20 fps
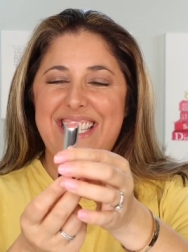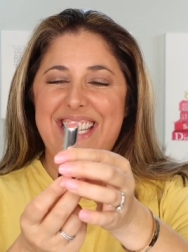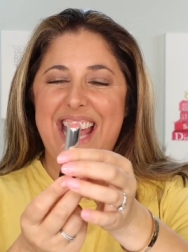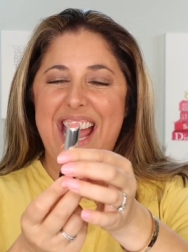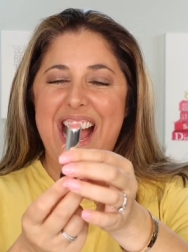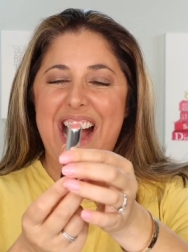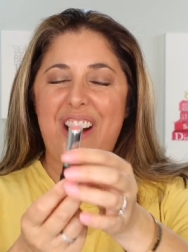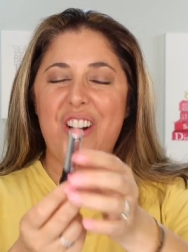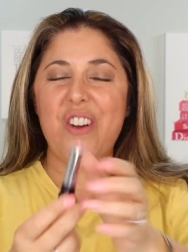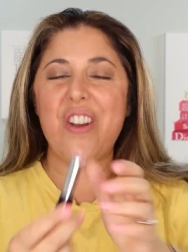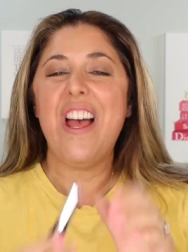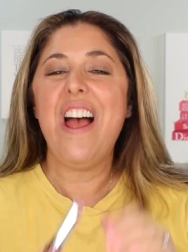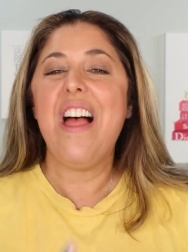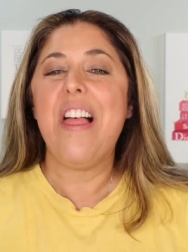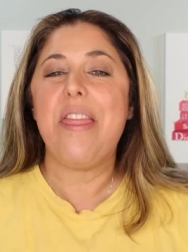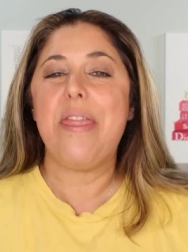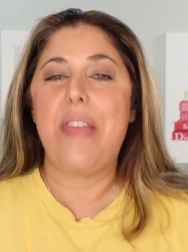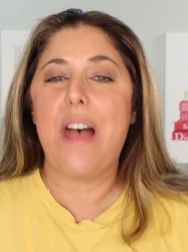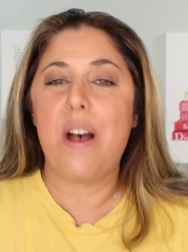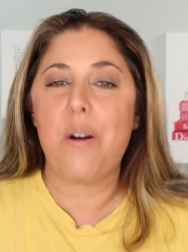down.
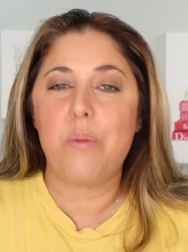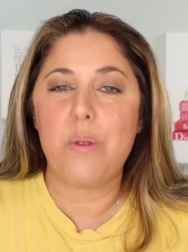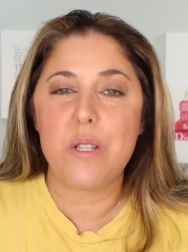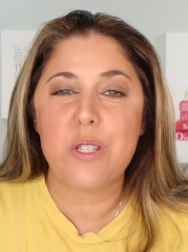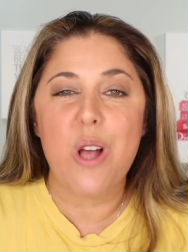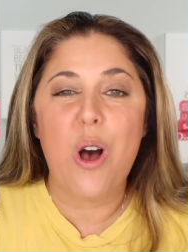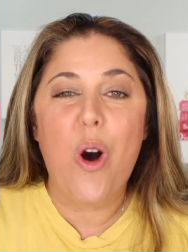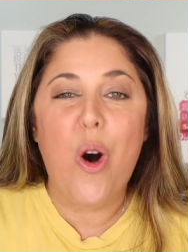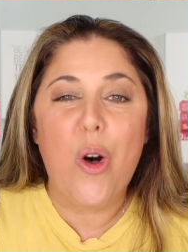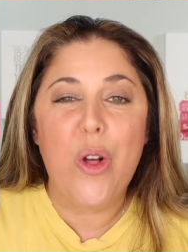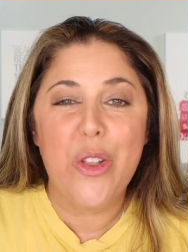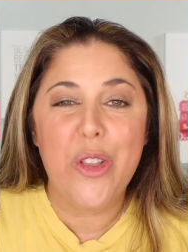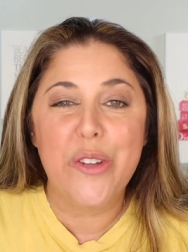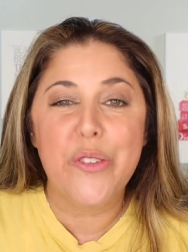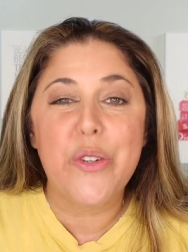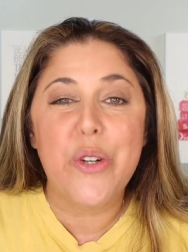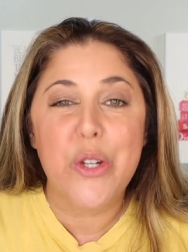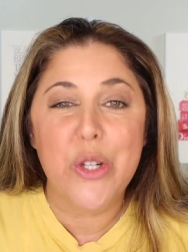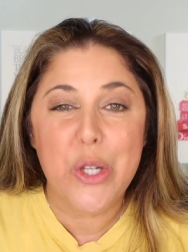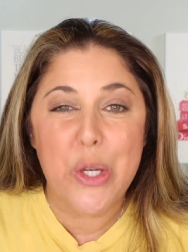That was all
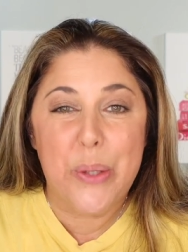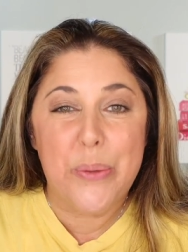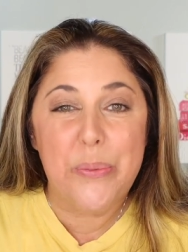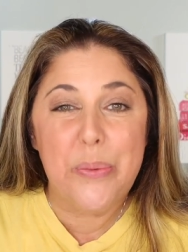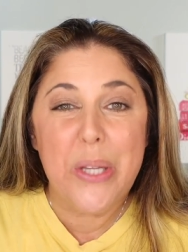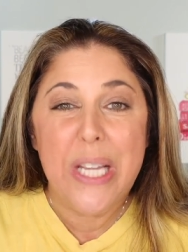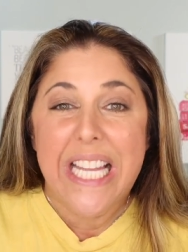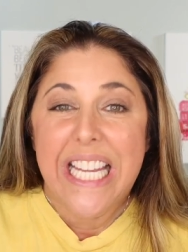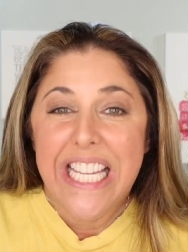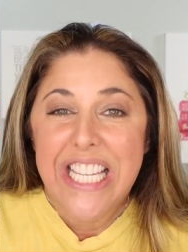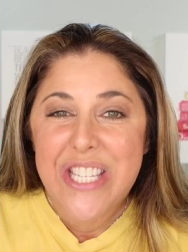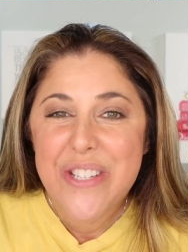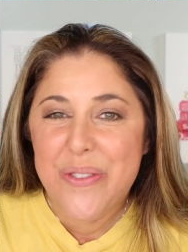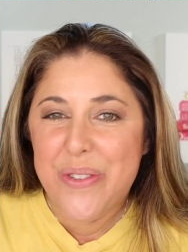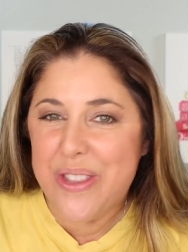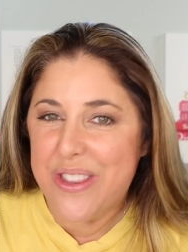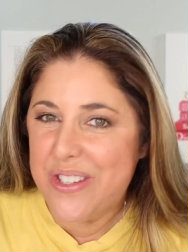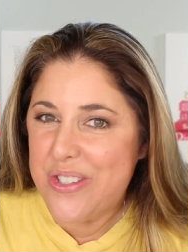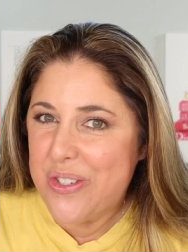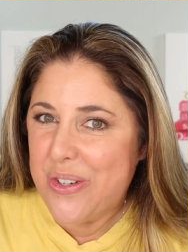of our complaint
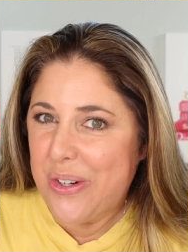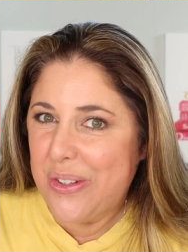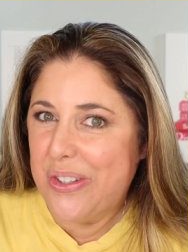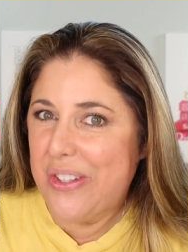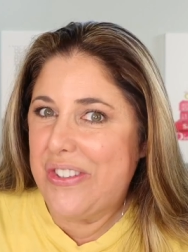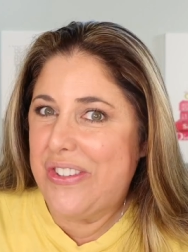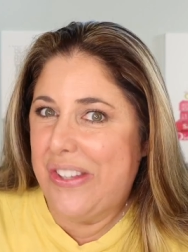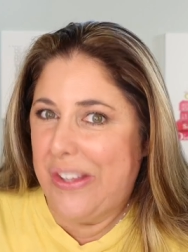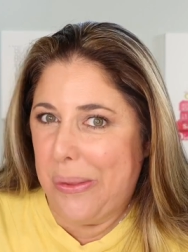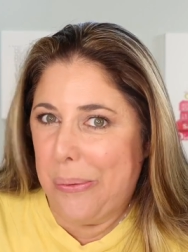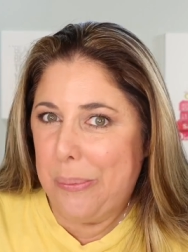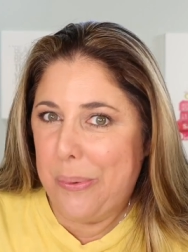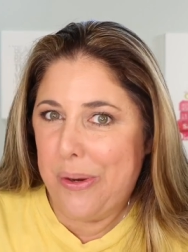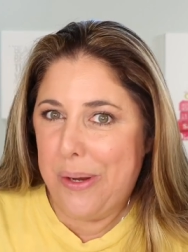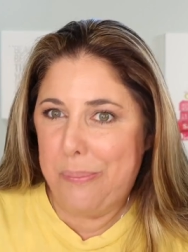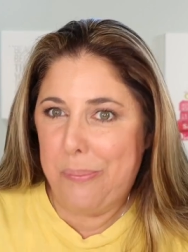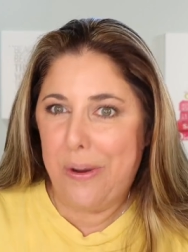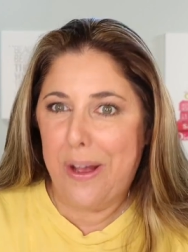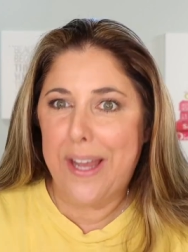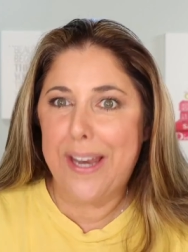with the Charlotte
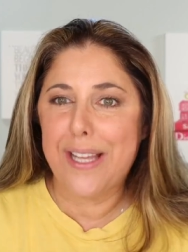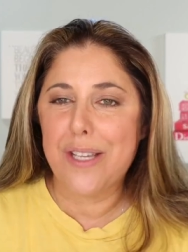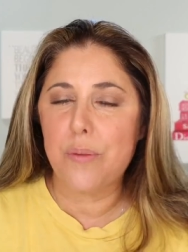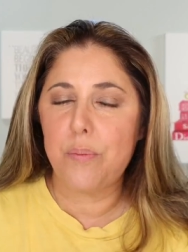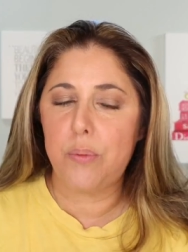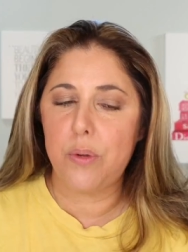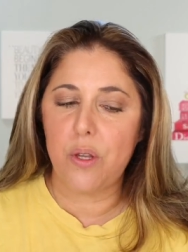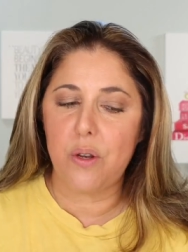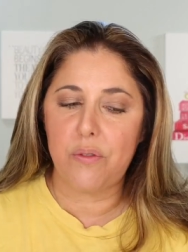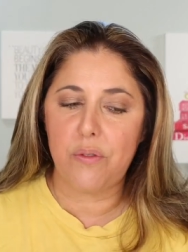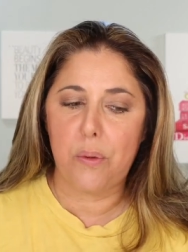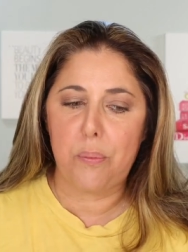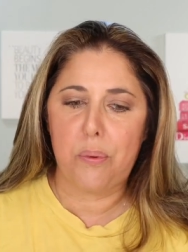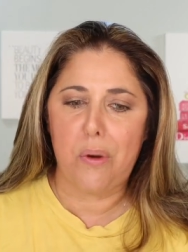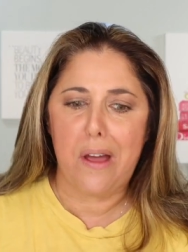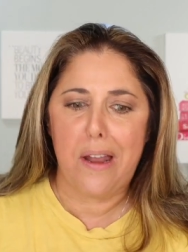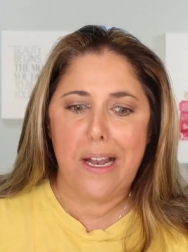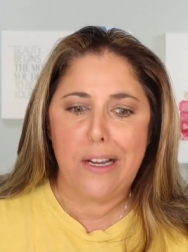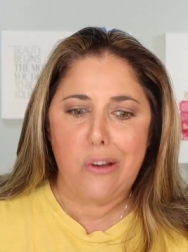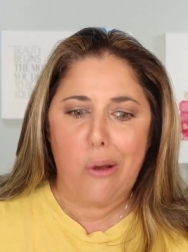Tilbury product. Beautiful
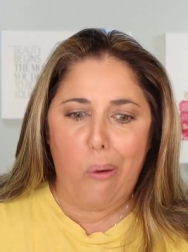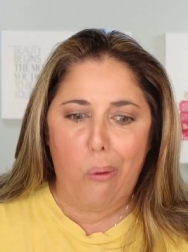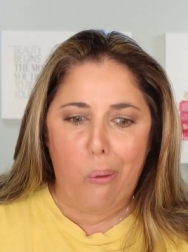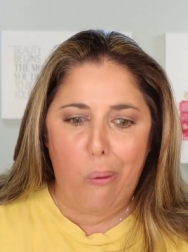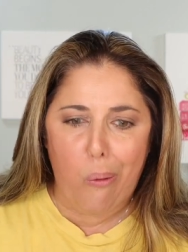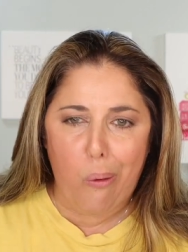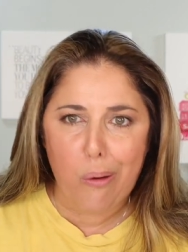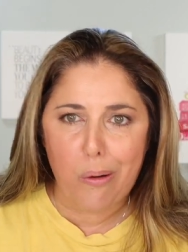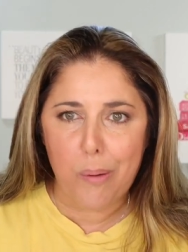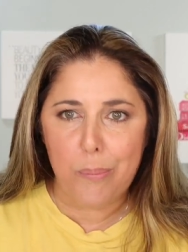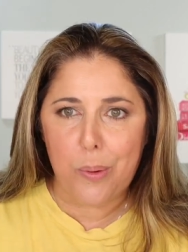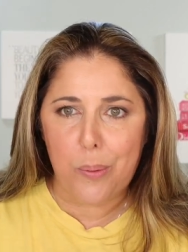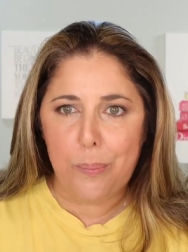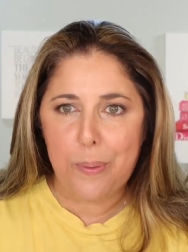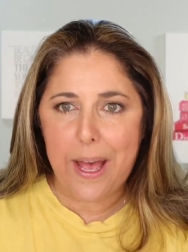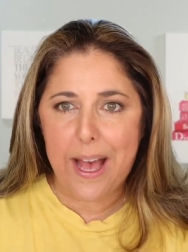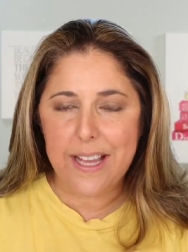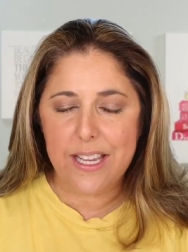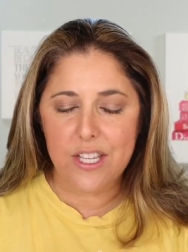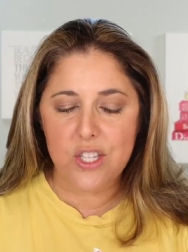product, horrible
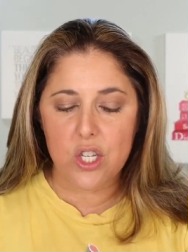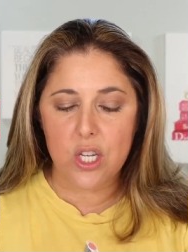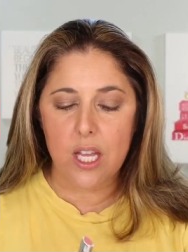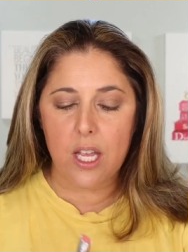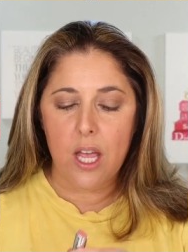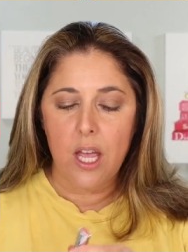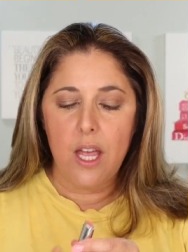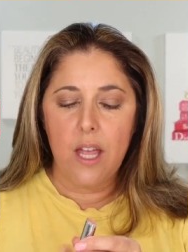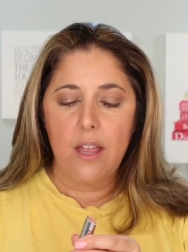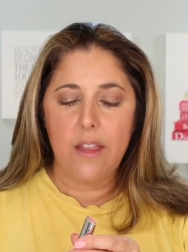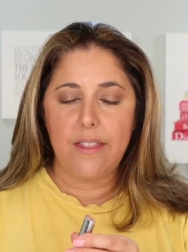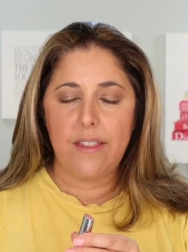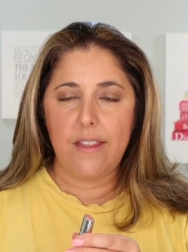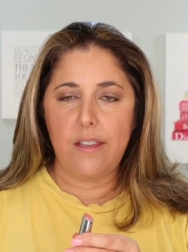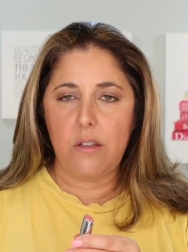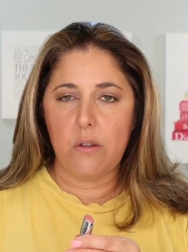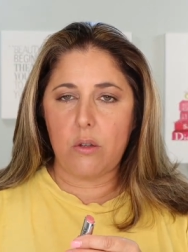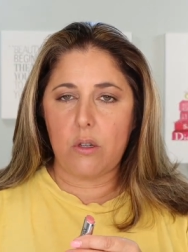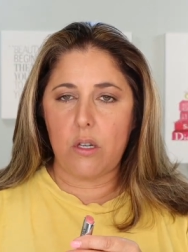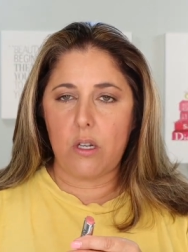packaging that
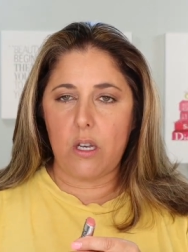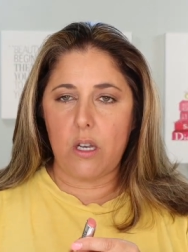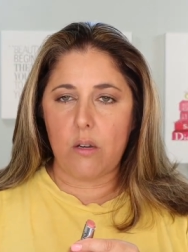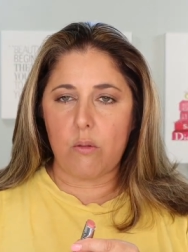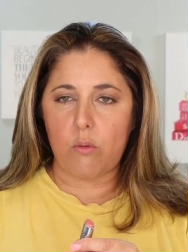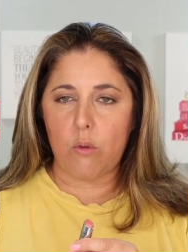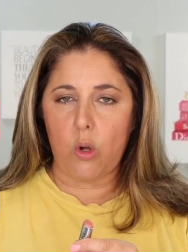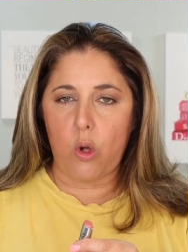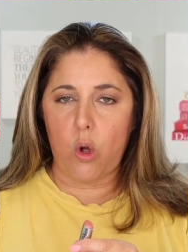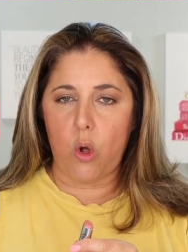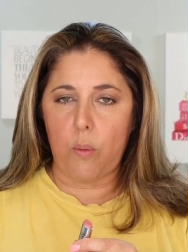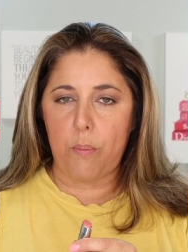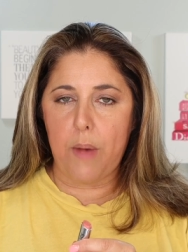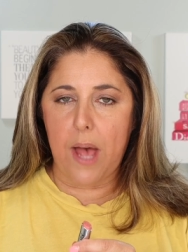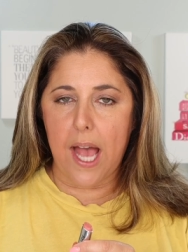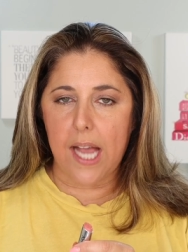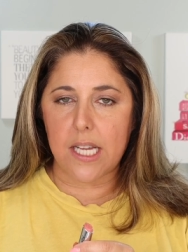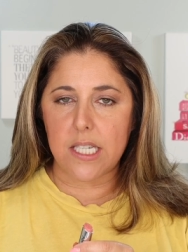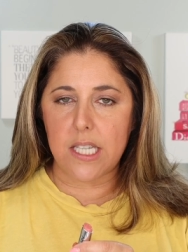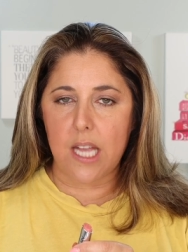you couldn't roll
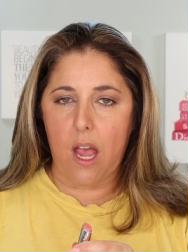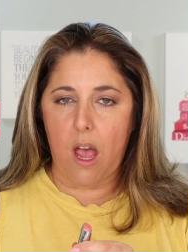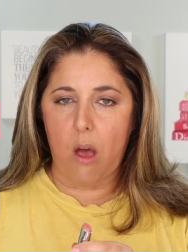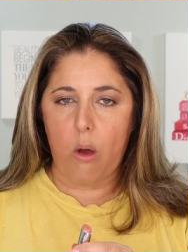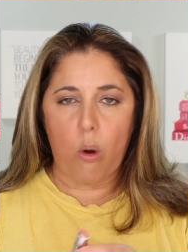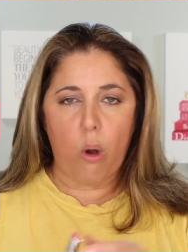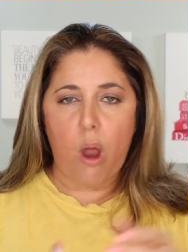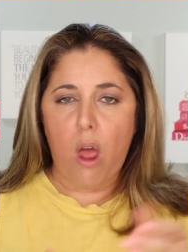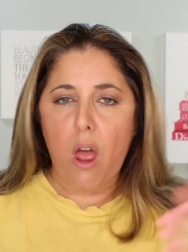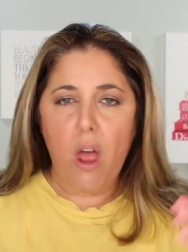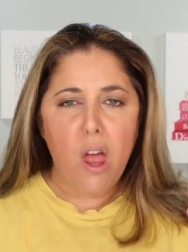back down.